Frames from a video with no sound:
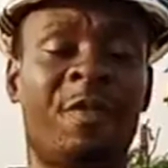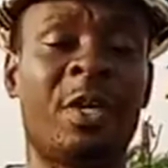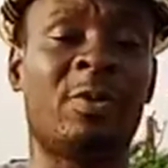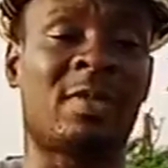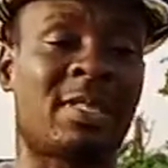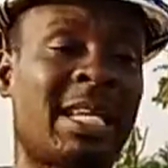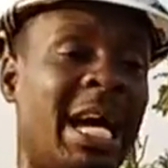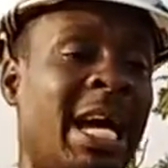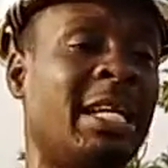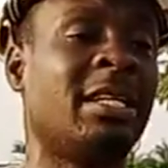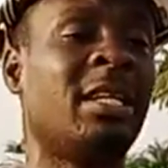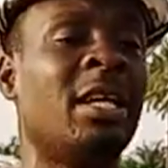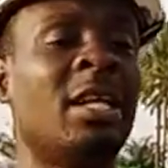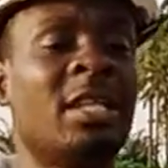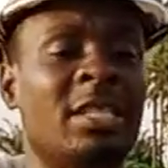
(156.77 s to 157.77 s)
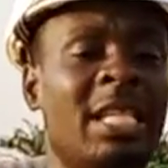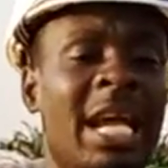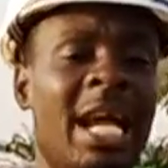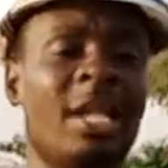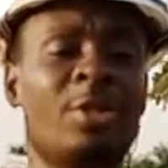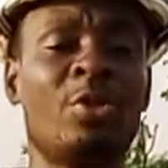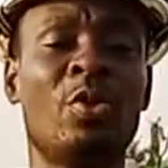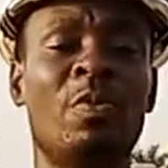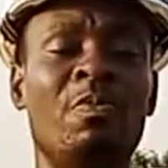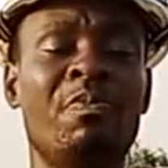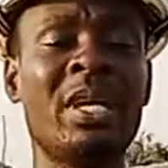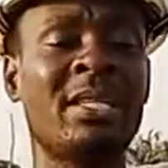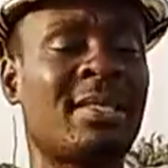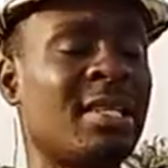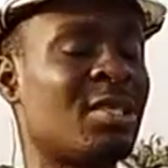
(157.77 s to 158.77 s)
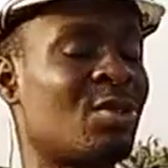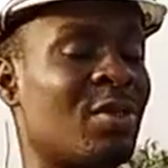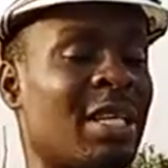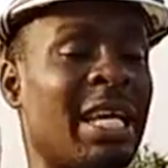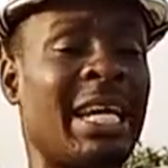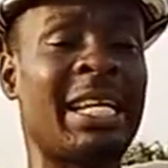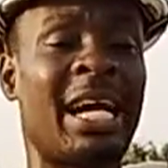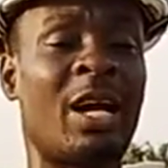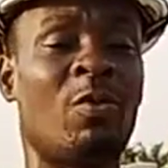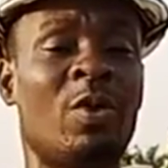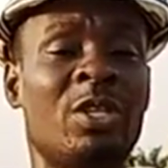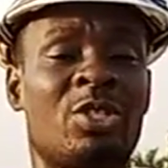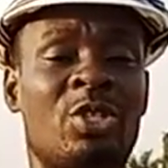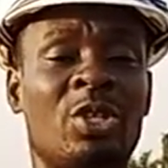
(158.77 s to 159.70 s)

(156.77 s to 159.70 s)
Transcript: field sand. Then you mix it together with